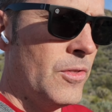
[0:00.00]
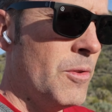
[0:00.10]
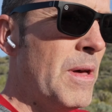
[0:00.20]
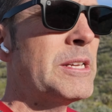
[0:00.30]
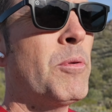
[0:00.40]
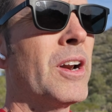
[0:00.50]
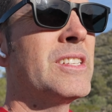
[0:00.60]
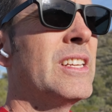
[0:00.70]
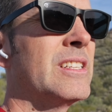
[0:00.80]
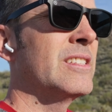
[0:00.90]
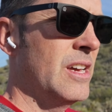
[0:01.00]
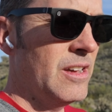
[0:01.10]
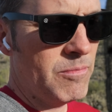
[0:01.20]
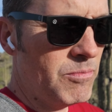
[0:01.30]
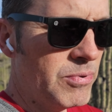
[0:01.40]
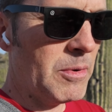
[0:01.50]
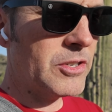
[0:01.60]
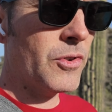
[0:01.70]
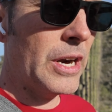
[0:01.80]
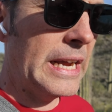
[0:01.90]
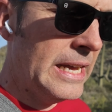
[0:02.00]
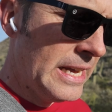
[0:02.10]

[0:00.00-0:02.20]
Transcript: the best part is it's pretty much free.